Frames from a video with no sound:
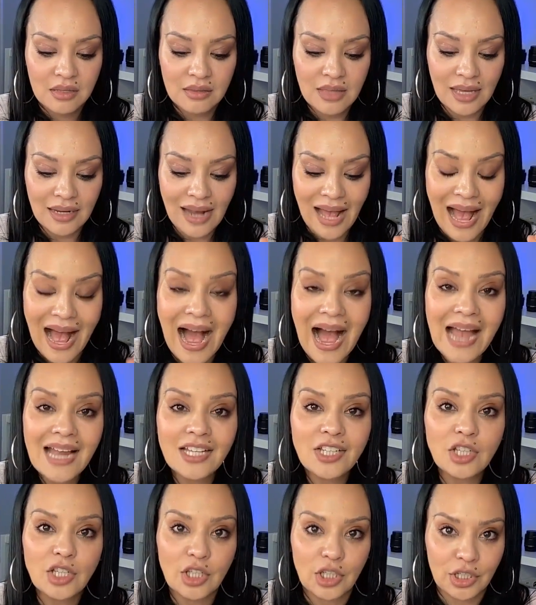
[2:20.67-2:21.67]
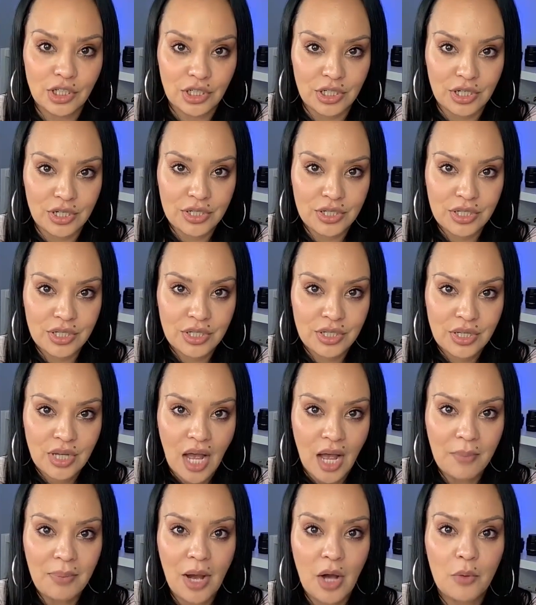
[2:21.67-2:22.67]
that I learned
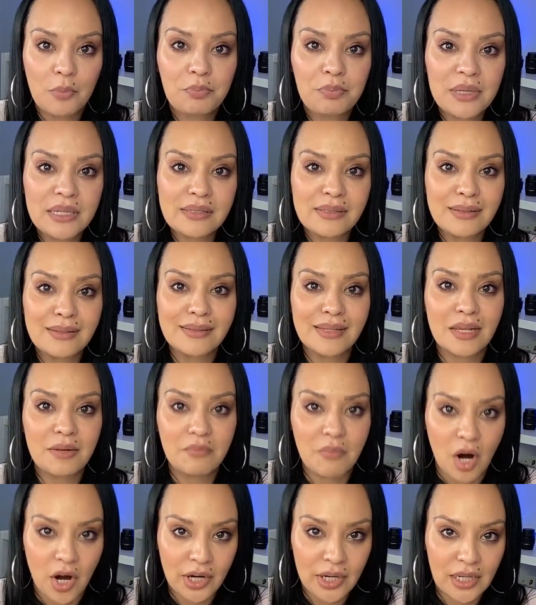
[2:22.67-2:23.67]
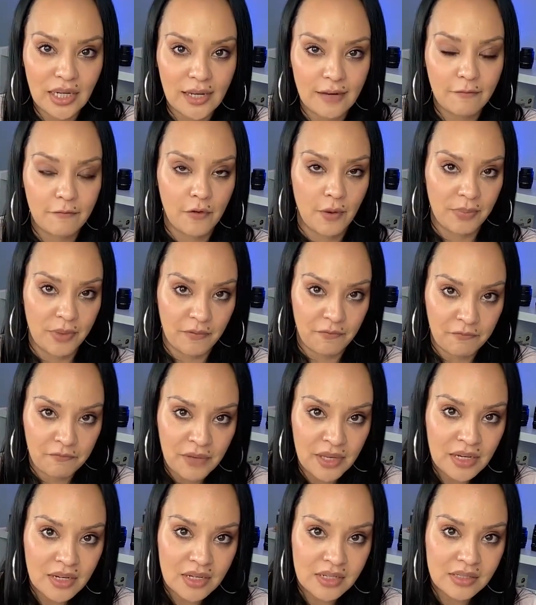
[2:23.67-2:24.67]
about business and marketing from the
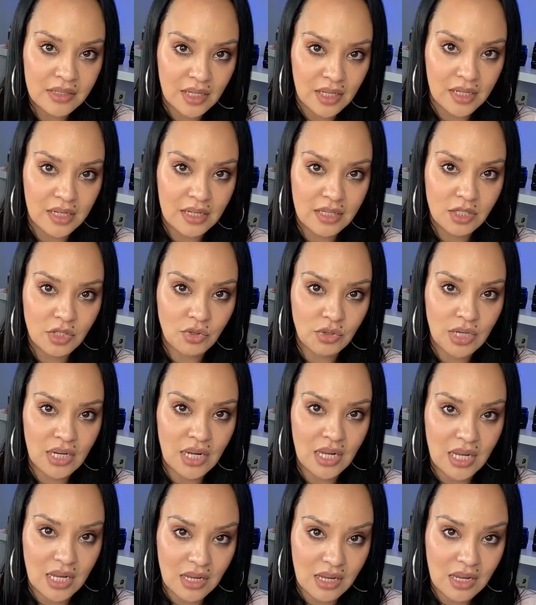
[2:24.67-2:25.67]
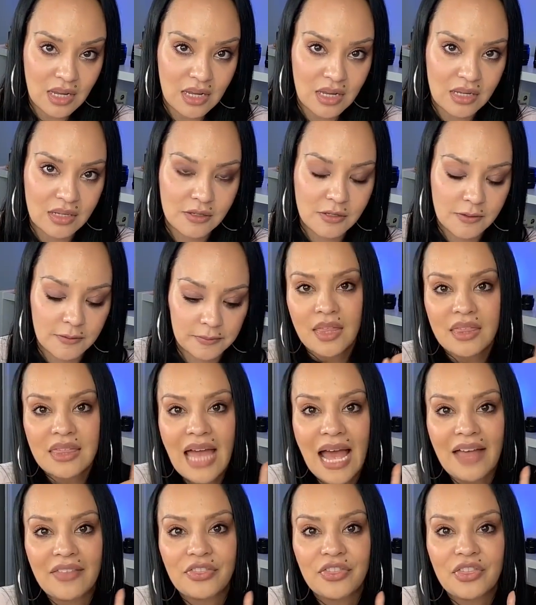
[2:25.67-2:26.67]
fitness industry is
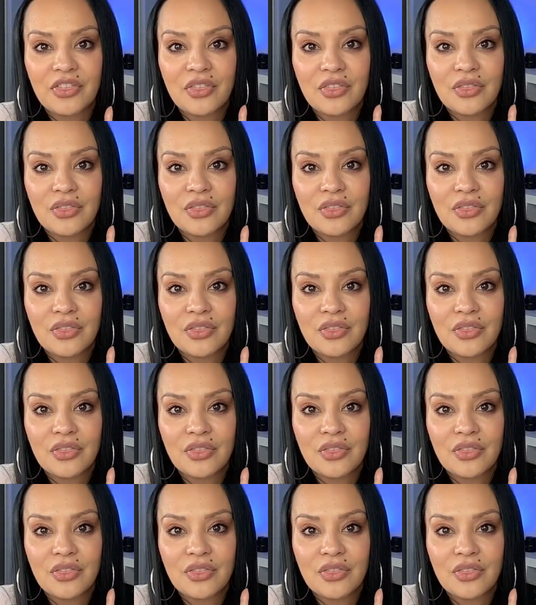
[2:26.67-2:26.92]
that